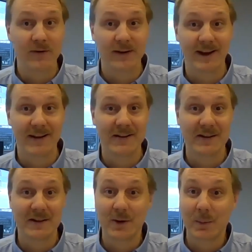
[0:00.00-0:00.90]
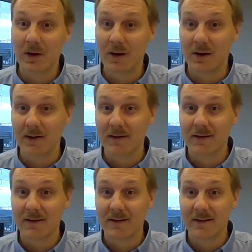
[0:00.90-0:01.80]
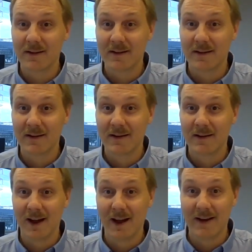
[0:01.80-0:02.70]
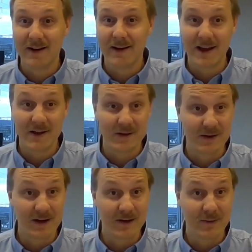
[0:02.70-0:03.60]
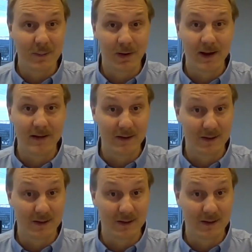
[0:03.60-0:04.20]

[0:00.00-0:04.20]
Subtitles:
transactions into a block. And in case you need to replace the